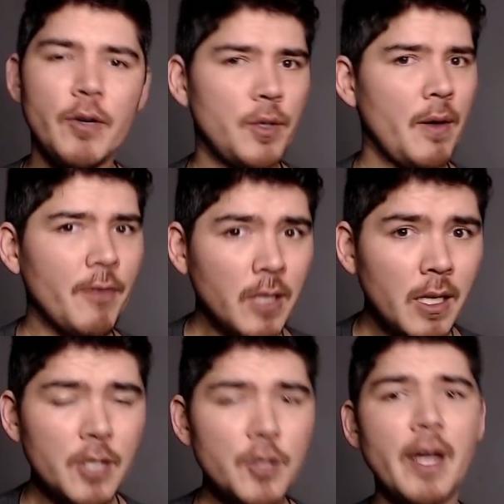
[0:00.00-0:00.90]
Do you have your
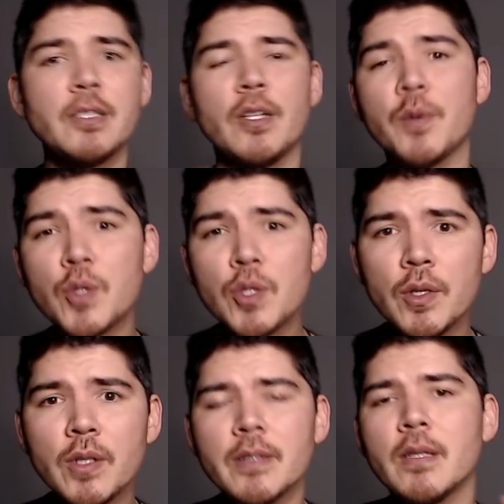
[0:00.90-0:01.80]
contracts? Are you
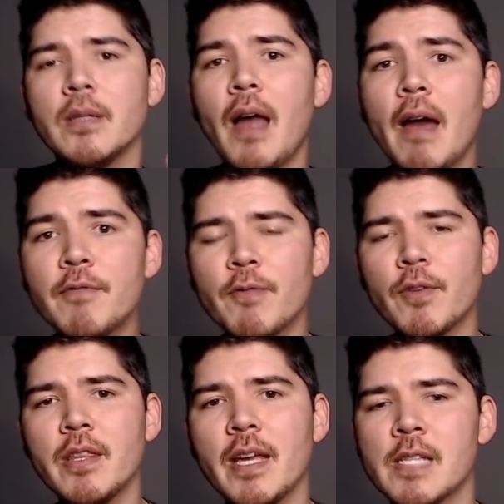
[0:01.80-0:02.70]
insured? There's a lot of
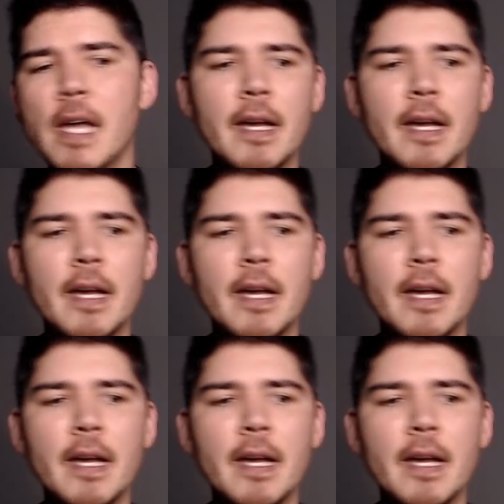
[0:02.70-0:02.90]
different things.